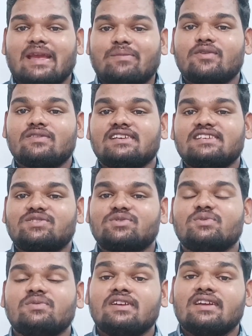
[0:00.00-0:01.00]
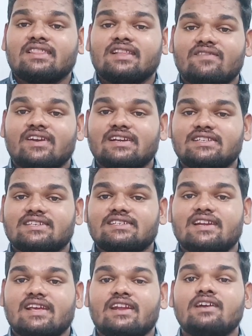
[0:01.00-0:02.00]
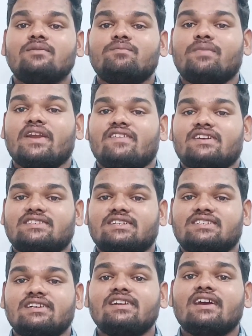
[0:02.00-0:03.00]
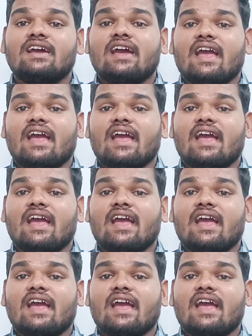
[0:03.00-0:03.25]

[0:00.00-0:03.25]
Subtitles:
about these two that we have discussed in a previous session.